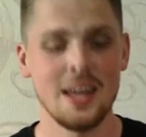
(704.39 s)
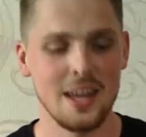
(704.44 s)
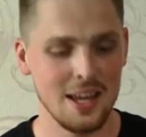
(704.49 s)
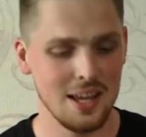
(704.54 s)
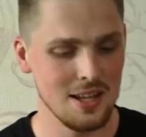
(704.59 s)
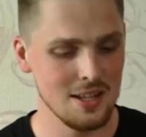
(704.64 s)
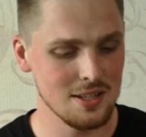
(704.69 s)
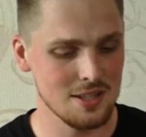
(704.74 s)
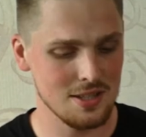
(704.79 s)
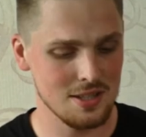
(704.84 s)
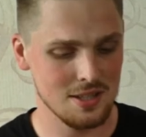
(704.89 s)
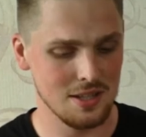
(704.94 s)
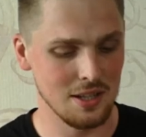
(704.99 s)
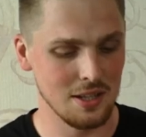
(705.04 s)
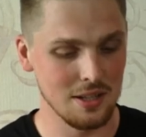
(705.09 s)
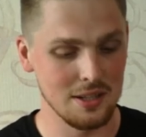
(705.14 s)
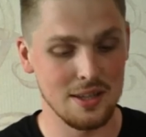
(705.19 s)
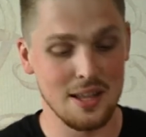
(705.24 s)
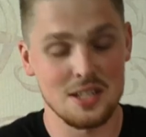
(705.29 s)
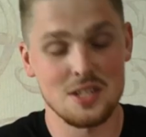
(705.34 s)
It's
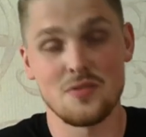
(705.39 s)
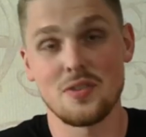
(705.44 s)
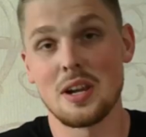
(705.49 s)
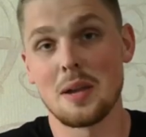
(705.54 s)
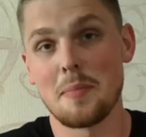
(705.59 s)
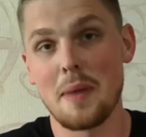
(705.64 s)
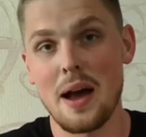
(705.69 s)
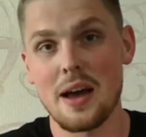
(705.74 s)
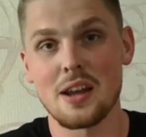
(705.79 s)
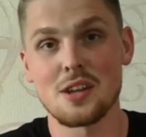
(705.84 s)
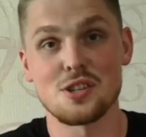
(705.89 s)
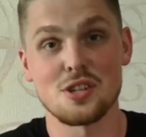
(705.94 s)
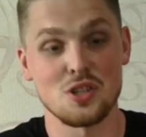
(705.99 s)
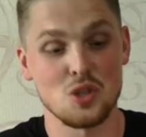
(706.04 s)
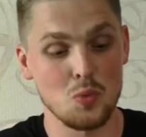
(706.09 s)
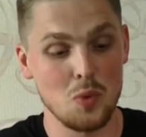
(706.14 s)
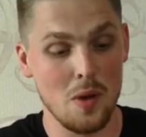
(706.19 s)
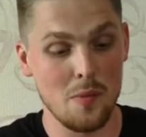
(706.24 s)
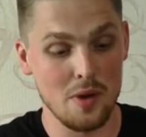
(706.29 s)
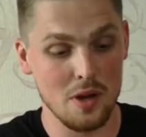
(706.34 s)
it doesn't really matter, just
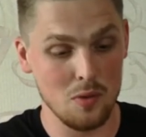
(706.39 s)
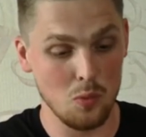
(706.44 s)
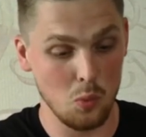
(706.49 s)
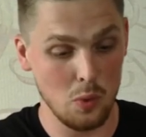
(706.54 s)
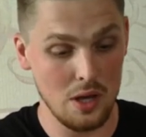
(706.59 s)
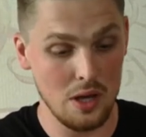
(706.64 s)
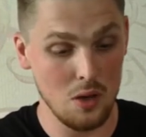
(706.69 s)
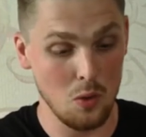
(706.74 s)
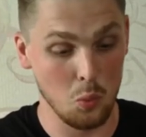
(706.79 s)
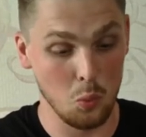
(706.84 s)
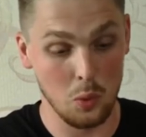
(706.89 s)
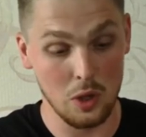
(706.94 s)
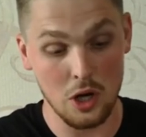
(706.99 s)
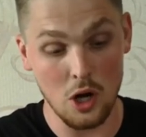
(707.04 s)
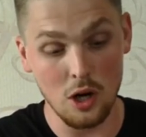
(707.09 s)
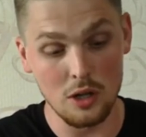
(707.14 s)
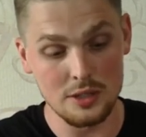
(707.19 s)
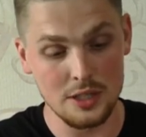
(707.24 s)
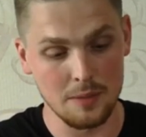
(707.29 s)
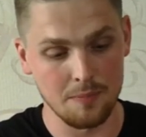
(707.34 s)
the way we
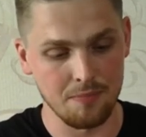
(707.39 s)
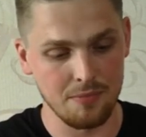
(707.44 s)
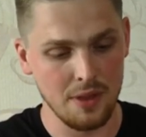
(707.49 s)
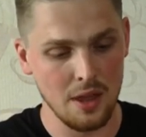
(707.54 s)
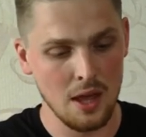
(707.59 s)
call them.